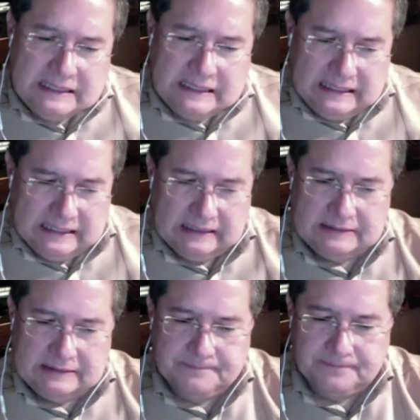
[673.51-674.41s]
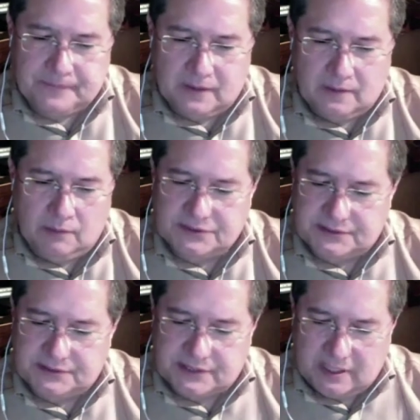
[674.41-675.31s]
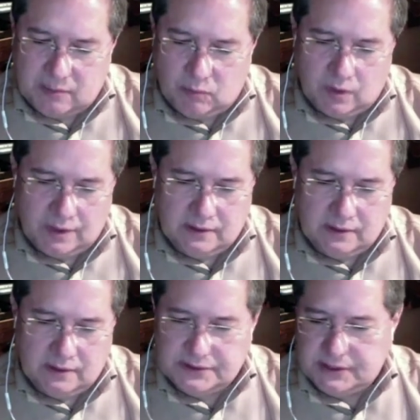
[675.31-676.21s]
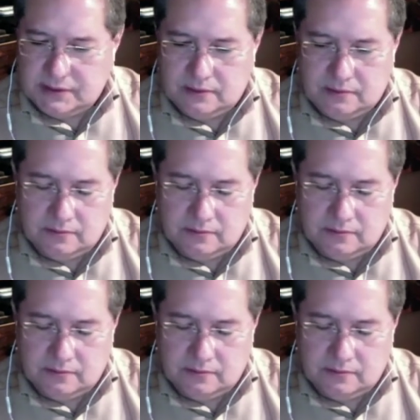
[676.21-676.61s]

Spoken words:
And it was a Sunday morning listening to